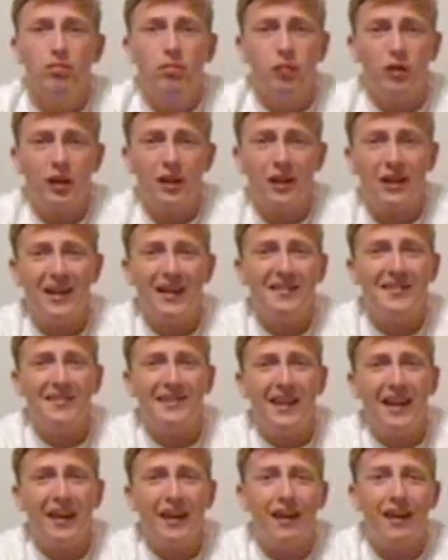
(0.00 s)
What do you guys
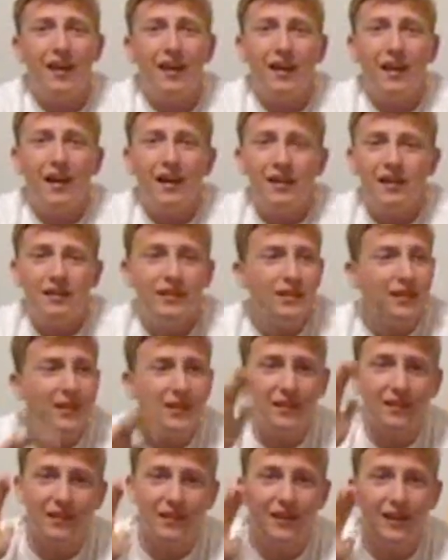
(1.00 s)
think?
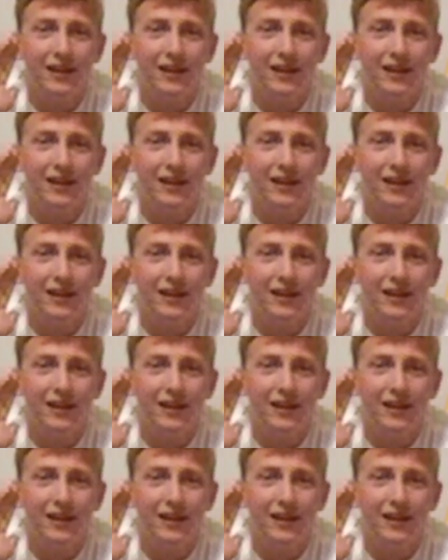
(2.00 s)
Jeez,